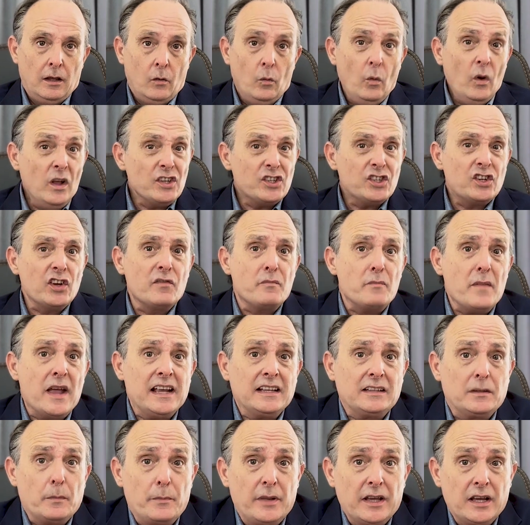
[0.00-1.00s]
Once you've
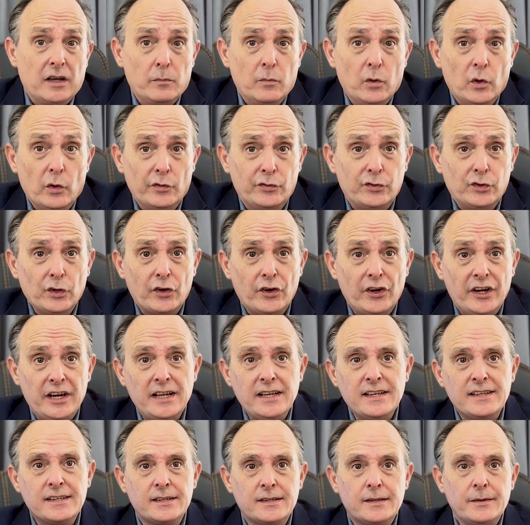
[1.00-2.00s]
made the big move to
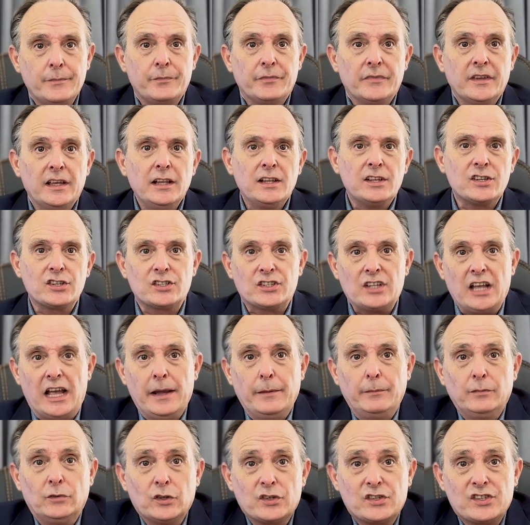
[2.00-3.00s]
Greece, it's
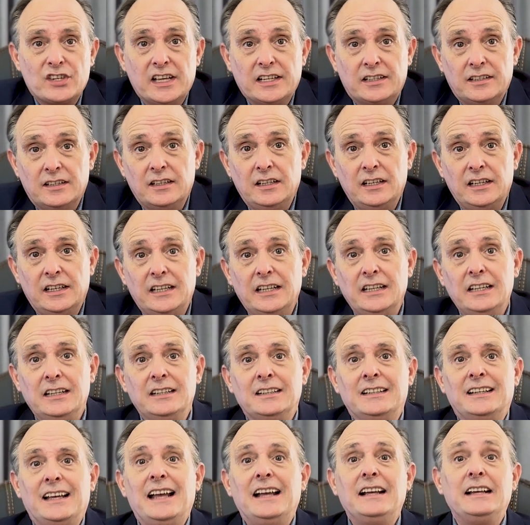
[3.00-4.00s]
time to settle
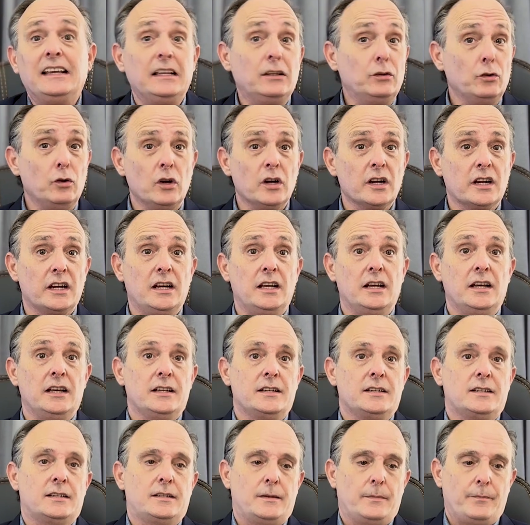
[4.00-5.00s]
in and get
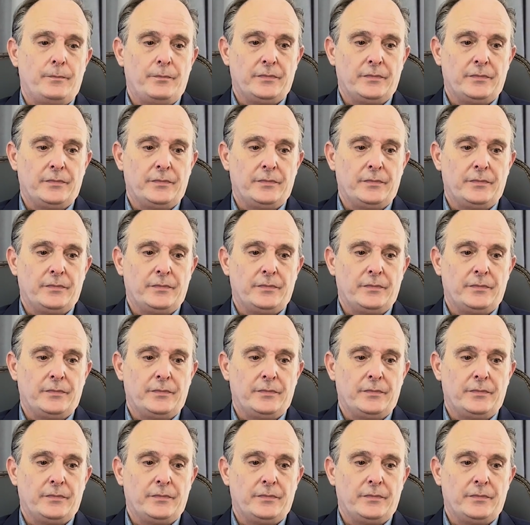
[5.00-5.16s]
organized.